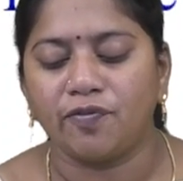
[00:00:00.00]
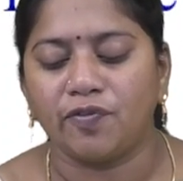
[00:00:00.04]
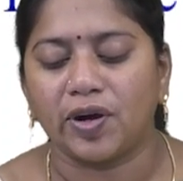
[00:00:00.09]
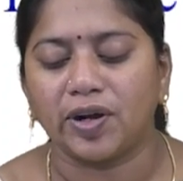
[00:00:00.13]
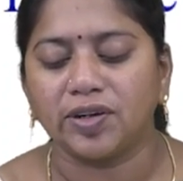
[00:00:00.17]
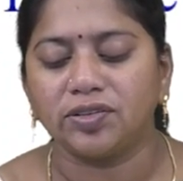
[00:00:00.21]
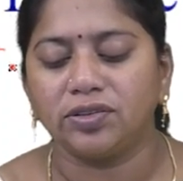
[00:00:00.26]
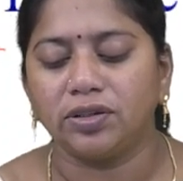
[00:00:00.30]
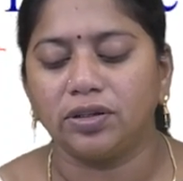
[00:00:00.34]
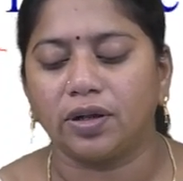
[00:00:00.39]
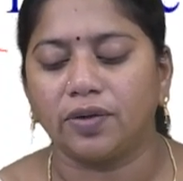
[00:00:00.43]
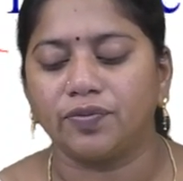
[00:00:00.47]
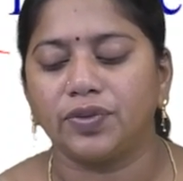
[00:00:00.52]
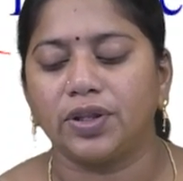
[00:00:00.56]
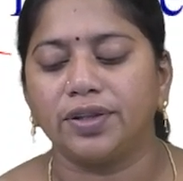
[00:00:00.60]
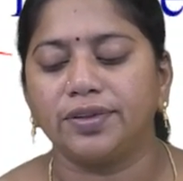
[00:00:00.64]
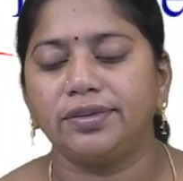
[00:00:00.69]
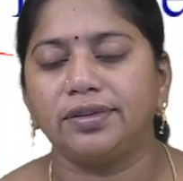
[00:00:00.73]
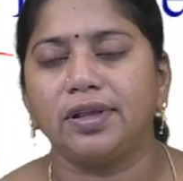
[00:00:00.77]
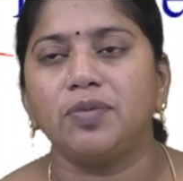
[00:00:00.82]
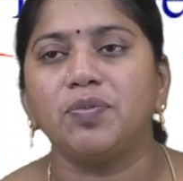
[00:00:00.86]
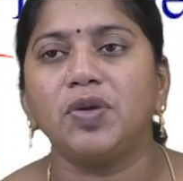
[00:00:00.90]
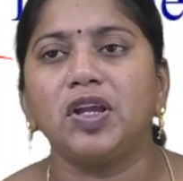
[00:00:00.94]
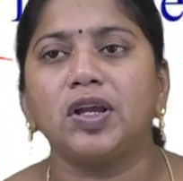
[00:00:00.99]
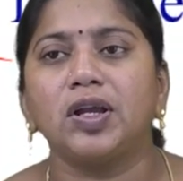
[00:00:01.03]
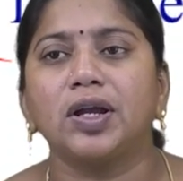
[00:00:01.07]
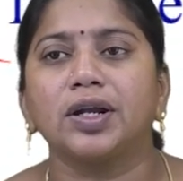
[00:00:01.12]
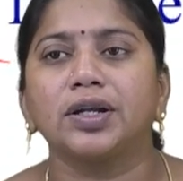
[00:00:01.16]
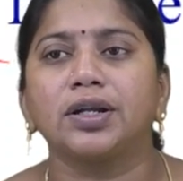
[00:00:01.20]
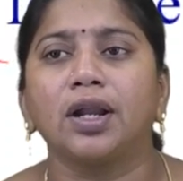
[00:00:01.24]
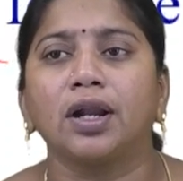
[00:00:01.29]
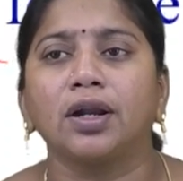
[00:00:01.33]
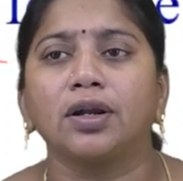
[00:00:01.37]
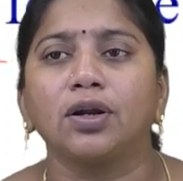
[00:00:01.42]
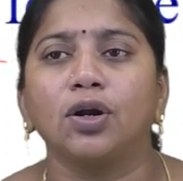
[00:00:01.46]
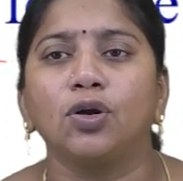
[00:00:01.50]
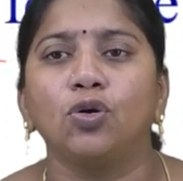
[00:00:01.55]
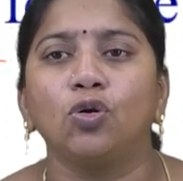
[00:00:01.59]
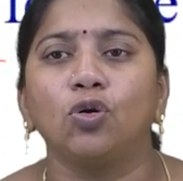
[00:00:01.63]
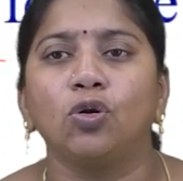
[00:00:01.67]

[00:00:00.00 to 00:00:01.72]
function of the semiconductor